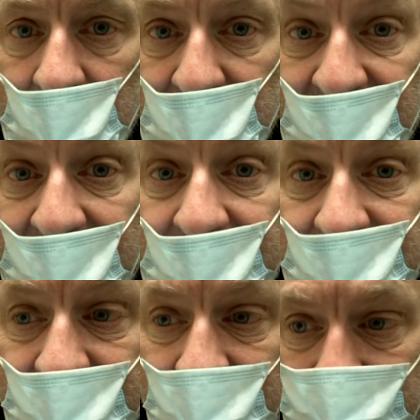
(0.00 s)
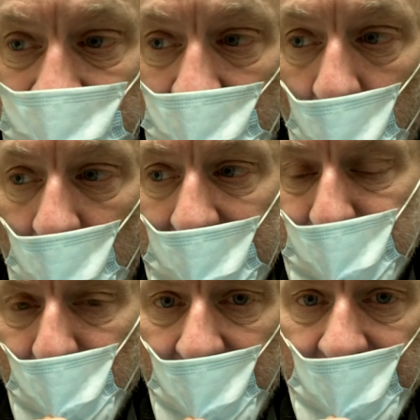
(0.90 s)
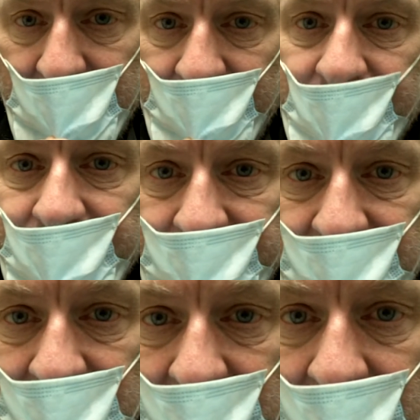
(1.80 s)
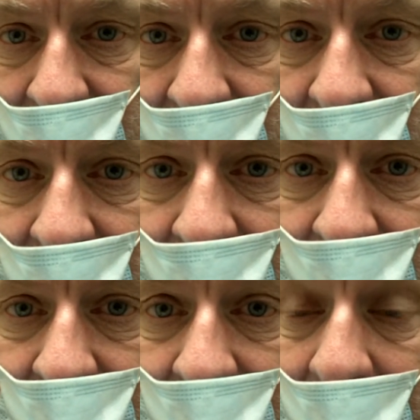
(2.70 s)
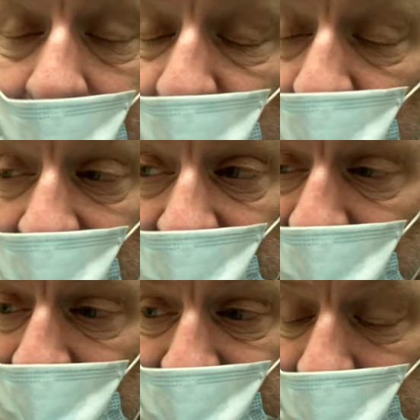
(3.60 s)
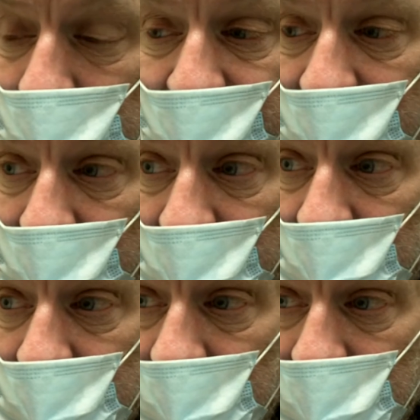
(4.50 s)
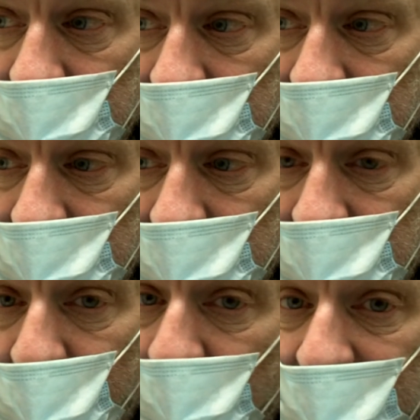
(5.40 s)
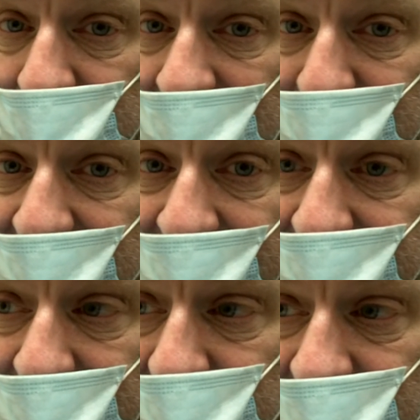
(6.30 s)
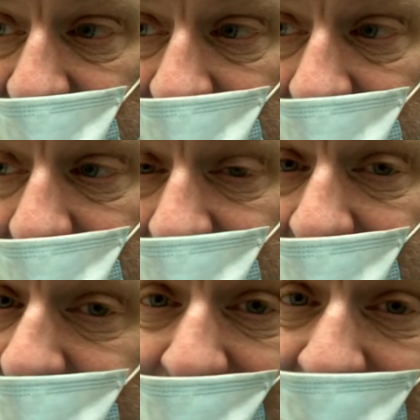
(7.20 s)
But I can take white bread and I'm gonna make myself hungry. Why am I making this video?